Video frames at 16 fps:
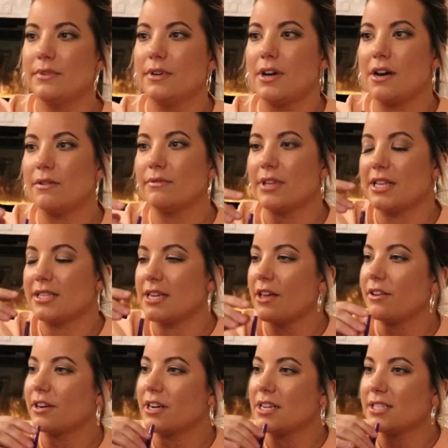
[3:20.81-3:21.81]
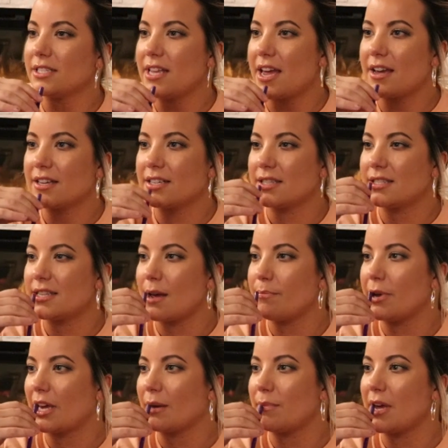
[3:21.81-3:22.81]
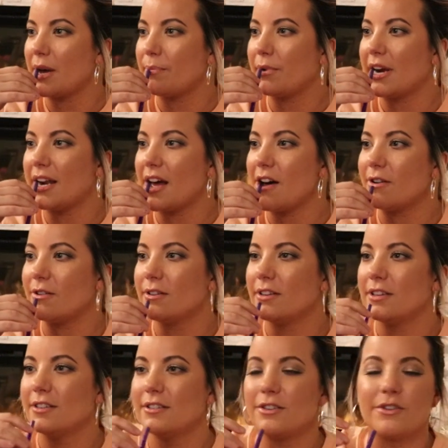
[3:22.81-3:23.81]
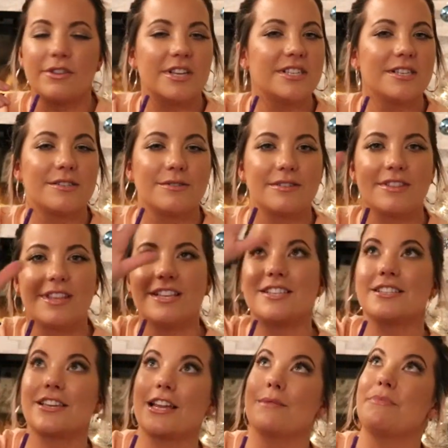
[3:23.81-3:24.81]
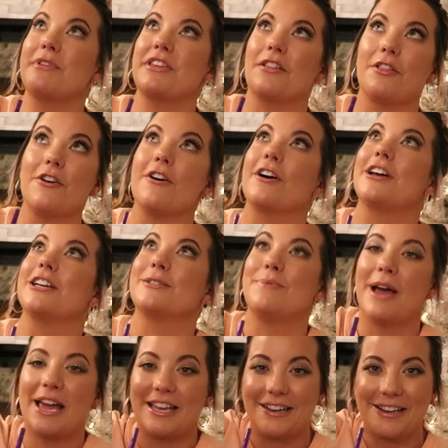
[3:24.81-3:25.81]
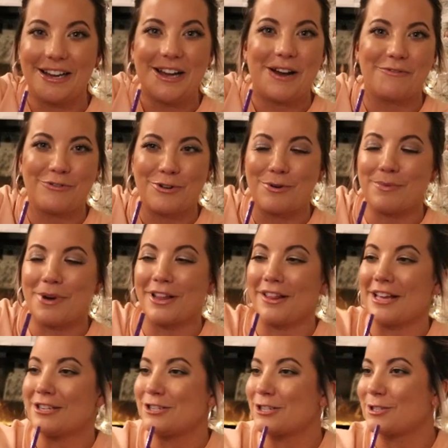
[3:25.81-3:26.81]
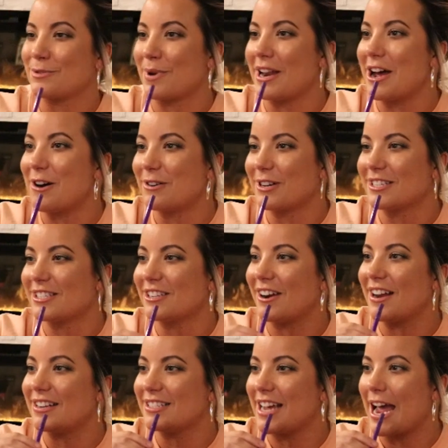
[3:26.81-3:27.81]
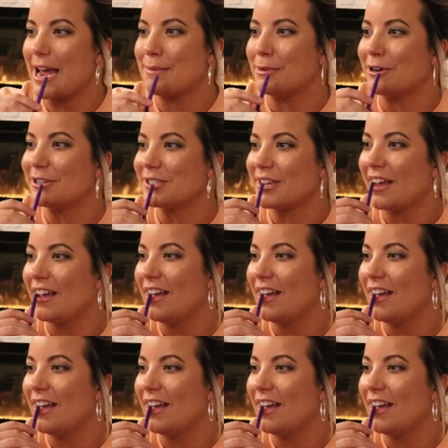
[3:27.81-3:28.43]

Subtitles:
Oh, that's how they're going to stay because it's not picking me up right now. So this is going to be the look because a few of my lights just went out because they're on timers.